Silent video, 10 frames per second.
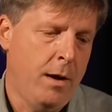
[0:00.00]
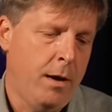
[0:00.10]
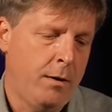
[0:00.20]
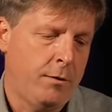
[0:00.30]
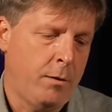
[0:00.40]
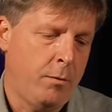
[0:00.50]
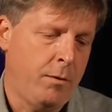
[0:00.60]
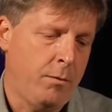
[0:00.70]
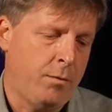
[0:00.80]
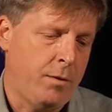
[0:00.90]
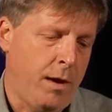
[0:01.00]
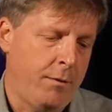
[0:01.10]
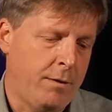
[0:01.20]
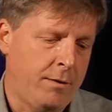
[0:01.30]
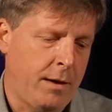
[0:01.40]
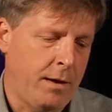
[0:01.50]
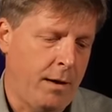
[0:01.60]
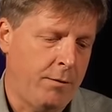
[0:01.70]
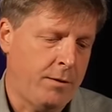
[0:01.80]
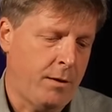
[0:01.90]
And so
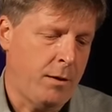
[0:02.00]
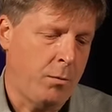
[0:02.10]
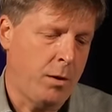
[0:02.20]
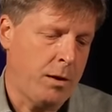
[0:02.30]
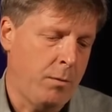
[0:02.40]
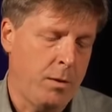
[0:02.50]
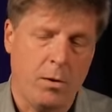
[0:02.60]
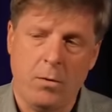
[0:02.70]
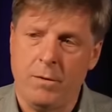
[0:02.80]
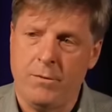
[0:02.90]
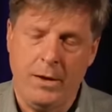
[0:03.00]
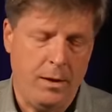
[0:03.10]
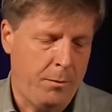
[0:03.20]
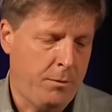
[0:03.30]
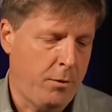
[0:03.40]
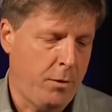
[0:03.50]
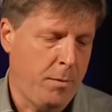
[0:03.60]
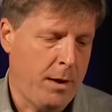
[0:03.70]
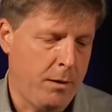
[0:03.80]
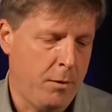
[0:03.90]
I've started working with Owen Phillips, who you
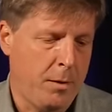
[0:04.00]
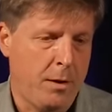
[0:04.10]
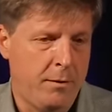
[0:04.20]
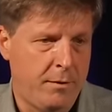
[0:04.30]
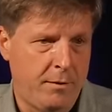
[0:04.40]
might know because he's